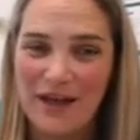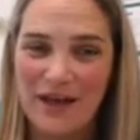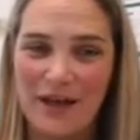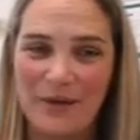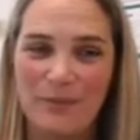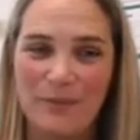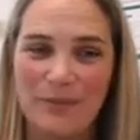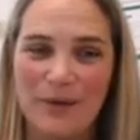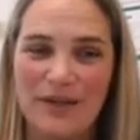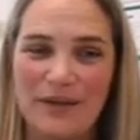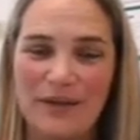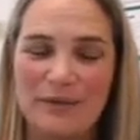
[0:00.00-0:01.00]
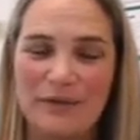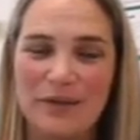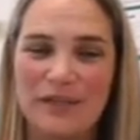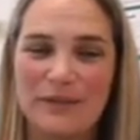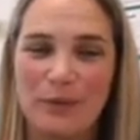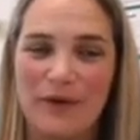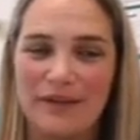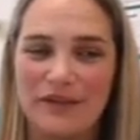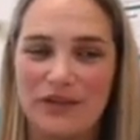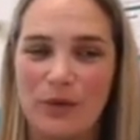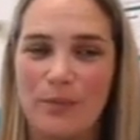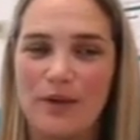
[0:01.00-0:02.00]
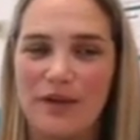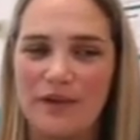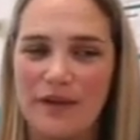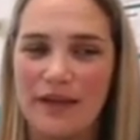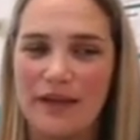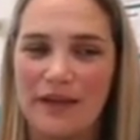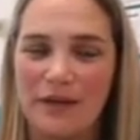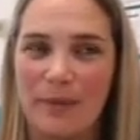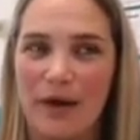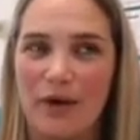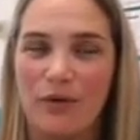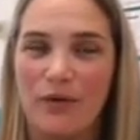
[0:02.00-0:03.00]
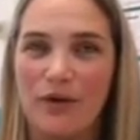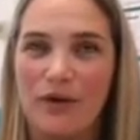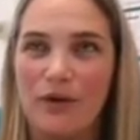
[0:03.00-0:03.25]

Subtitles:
But it's by that stopping and thinking about